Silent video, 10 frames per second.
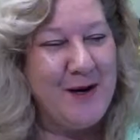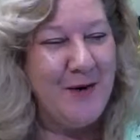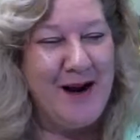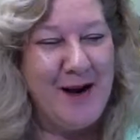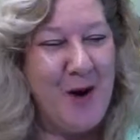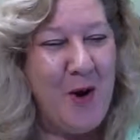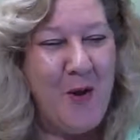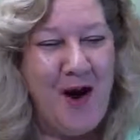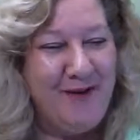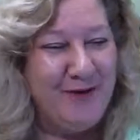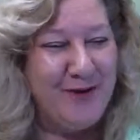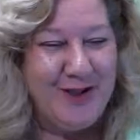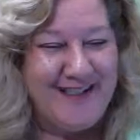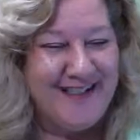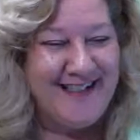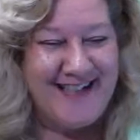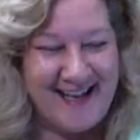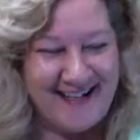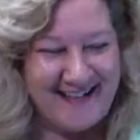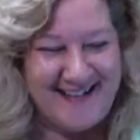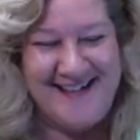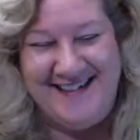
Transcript: when I go away for just a second.